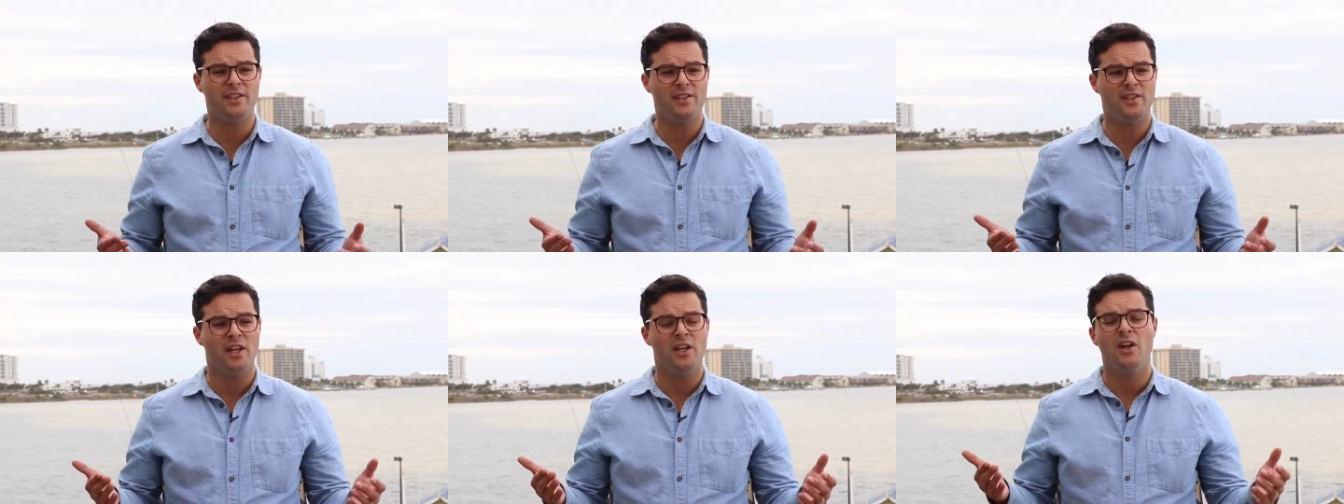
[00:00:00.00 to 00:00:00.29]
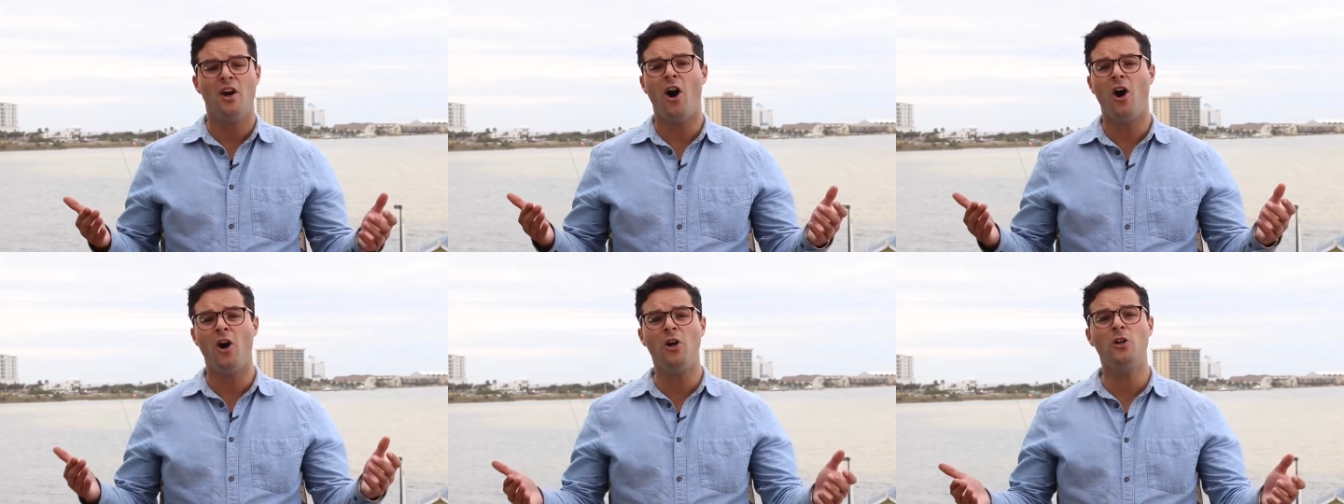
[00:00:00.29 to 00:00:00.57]

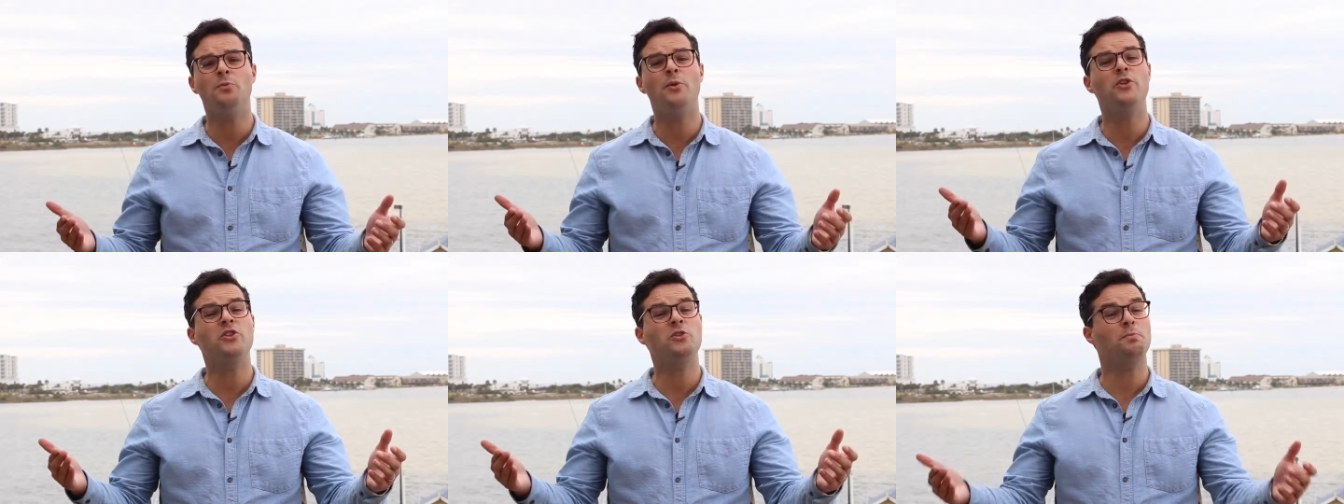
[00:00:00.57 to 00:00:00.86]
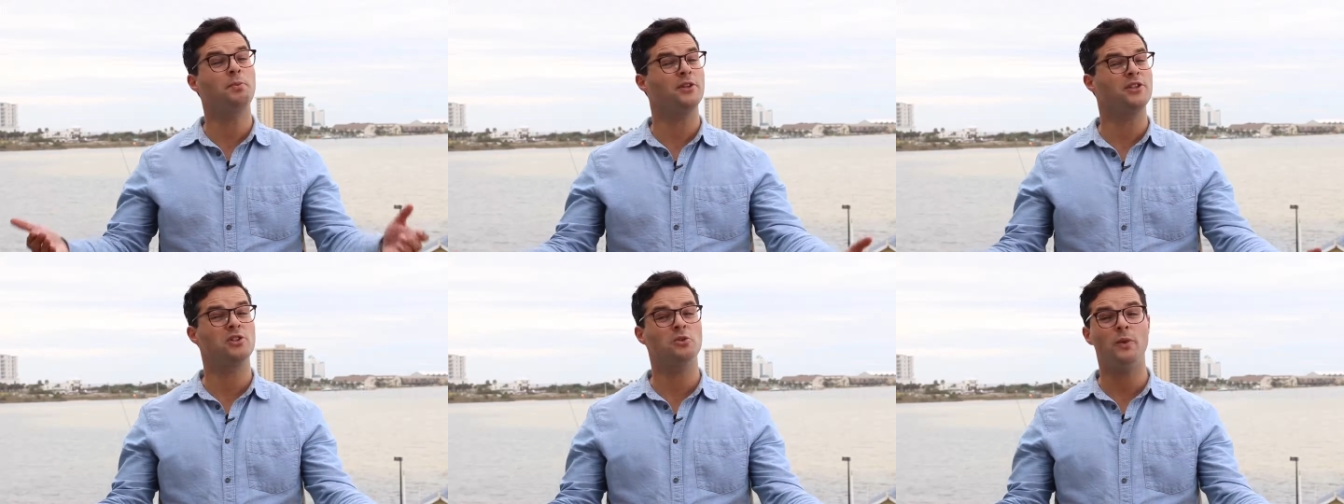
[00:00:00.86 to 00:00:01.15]
is
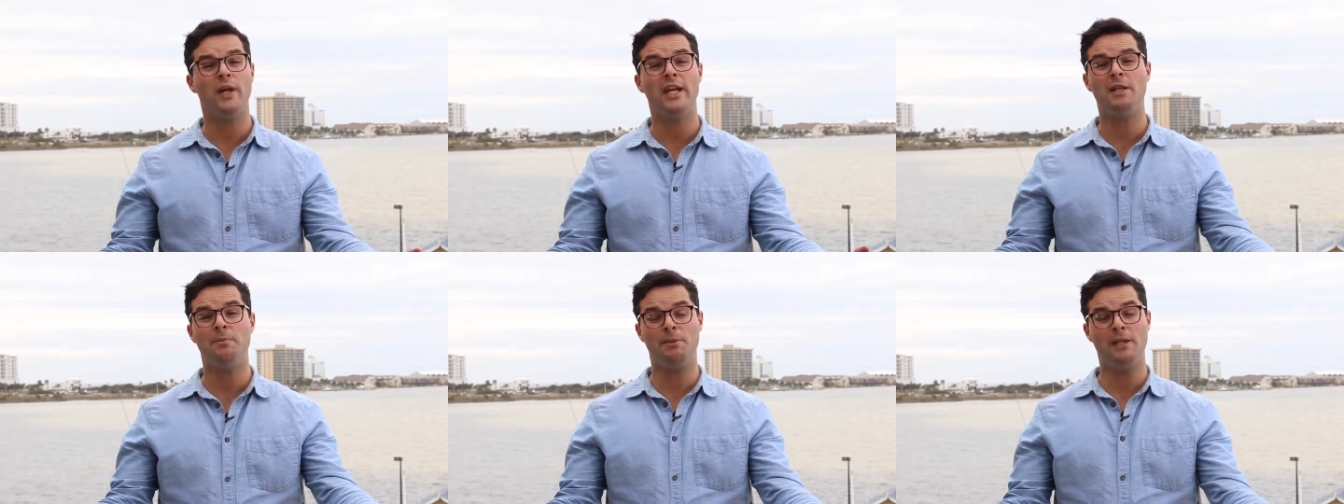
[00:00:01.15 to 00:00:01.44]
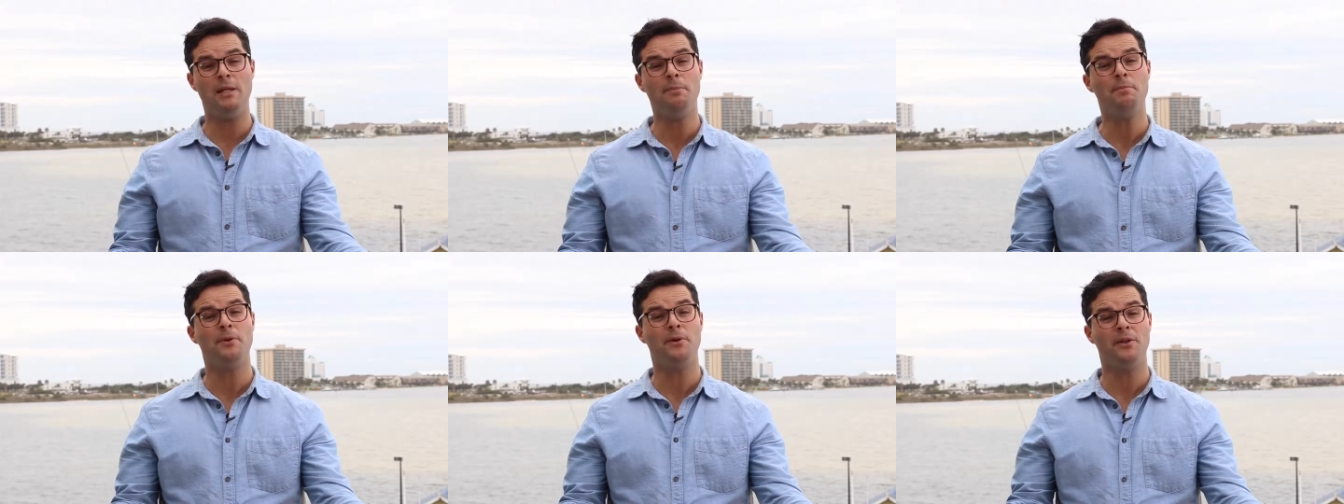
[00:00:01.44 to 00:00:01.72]
almost
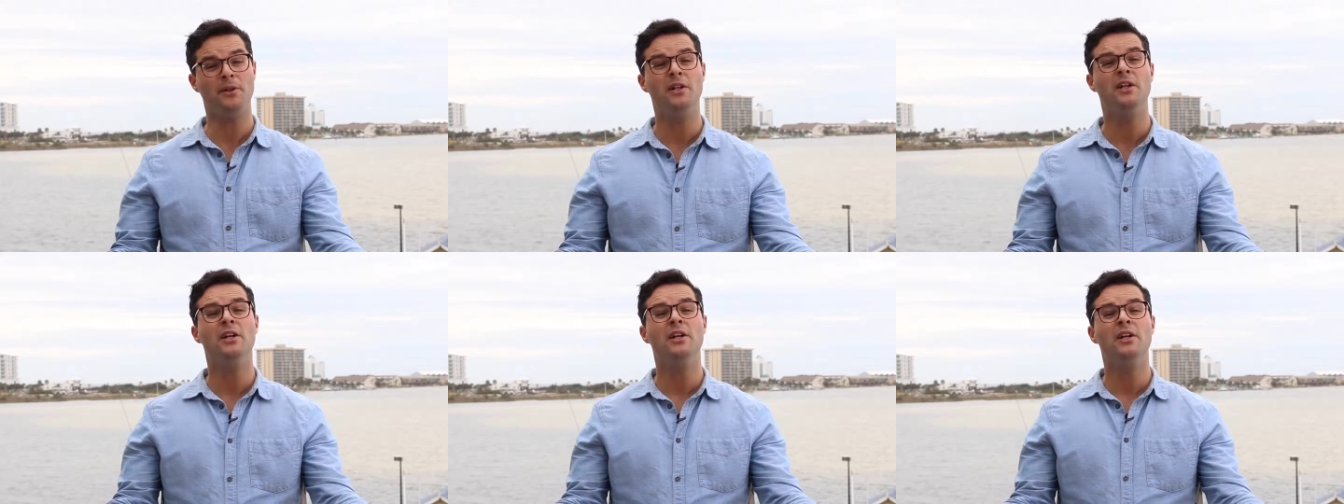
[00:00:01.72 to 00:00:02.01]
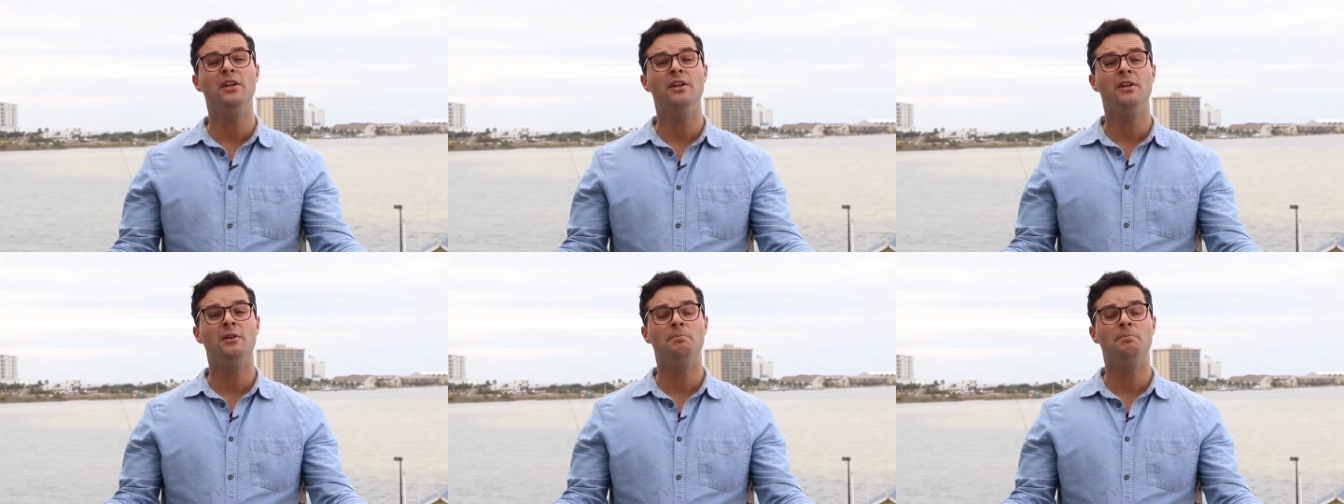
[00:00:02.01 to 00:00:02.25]
persuade people.